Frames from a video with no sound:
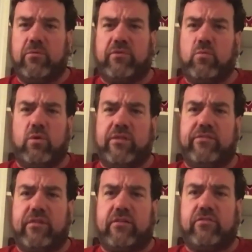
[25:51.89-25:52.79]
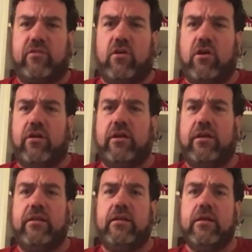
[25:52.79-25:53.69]
It was like 1-6 start,
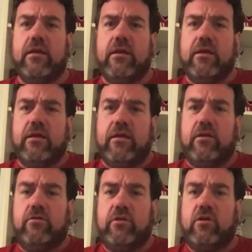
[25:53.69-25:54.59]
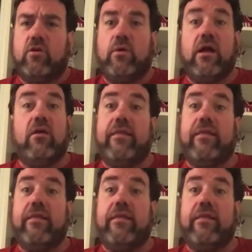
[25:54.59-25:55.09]
and it didn't go well.